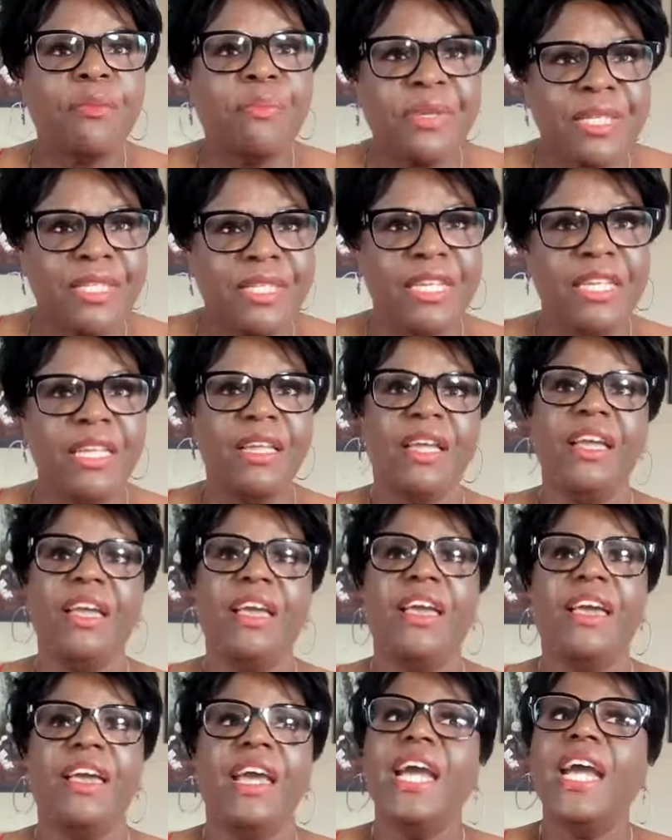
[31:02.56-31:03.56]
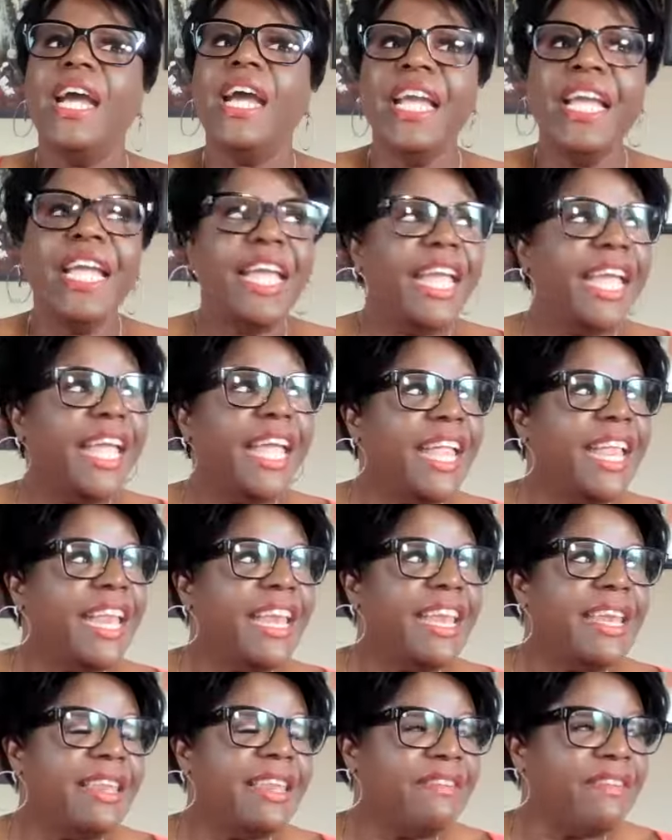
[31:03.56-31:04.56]
busy
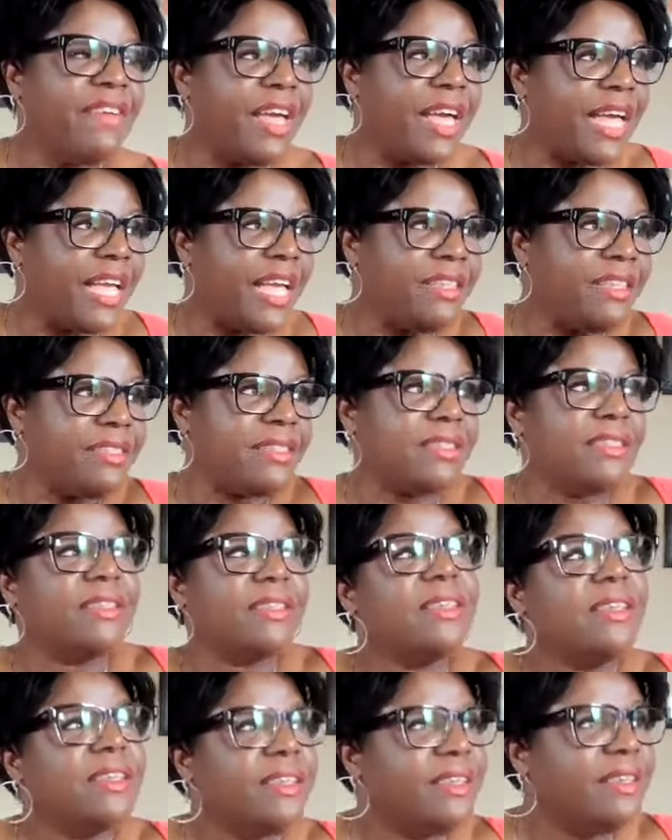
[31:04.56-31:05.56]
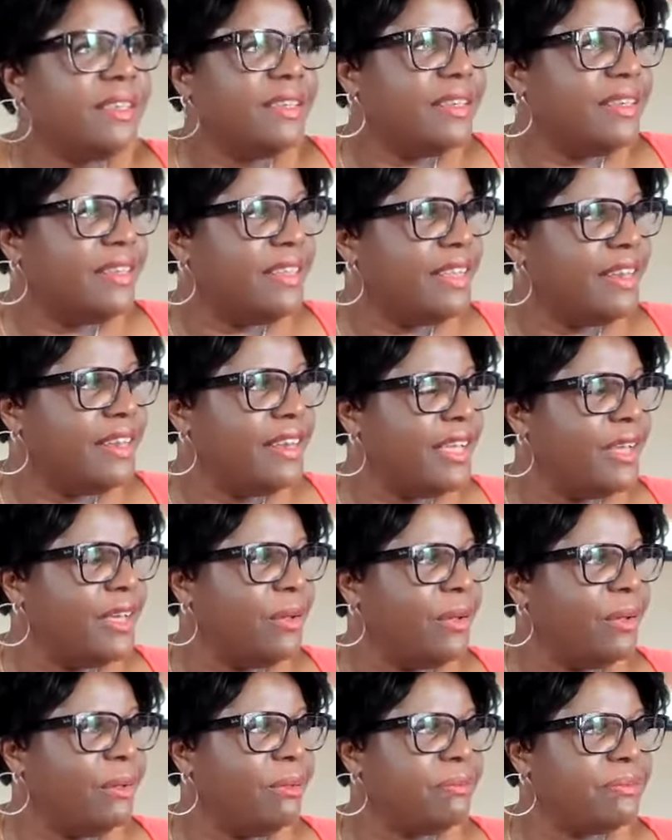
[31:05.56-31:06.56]
and they've got, you
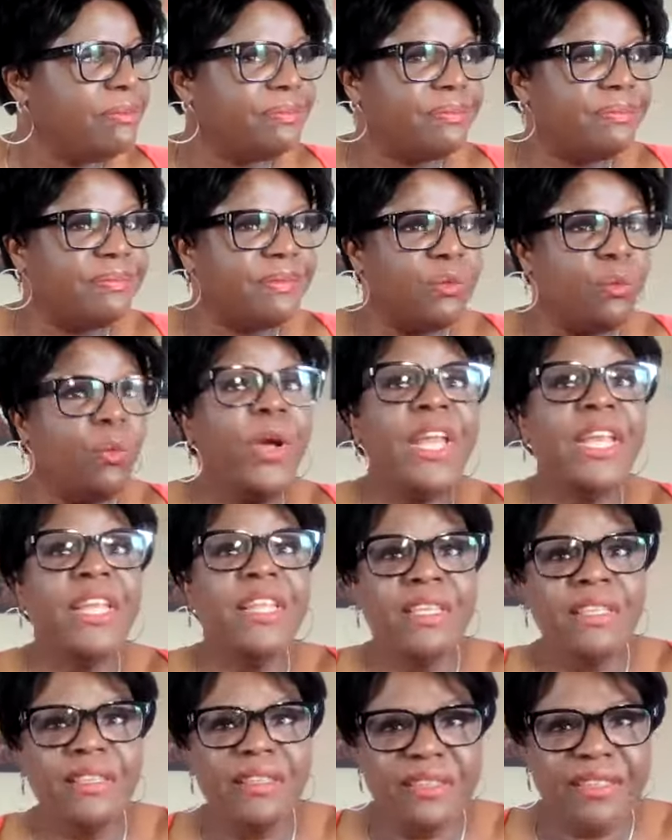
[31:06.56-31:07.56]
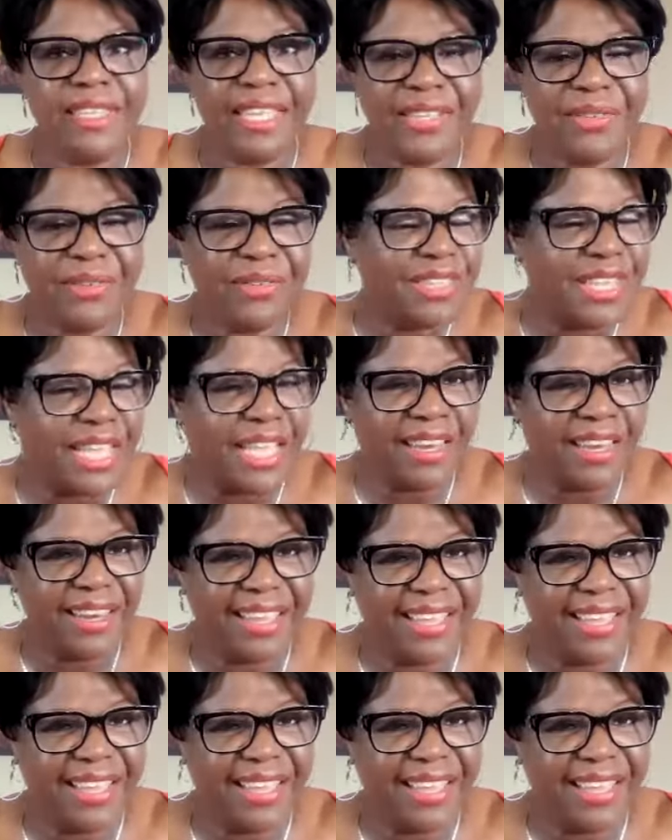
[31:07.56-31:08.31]
know, Wendy's, like you said,